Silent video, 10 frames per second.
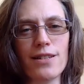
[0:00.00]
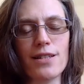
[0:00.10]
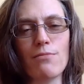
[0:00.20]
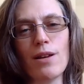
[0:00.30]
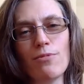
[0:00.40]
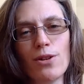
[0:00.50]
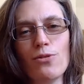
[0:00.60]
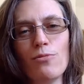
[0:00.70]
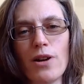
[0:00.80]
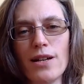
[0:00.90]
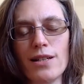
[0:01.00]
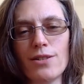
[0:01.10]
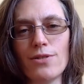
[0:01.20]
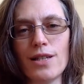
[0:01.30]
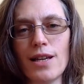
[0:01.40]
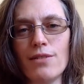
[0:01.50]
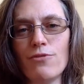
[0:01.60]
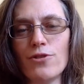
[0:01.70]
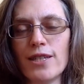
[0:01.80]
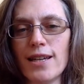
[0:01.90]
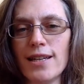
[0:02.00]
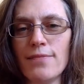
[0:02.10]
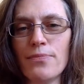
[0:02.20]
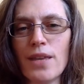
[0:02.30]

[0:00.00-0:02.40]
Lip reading: and to maybe incorporate into a daily routine.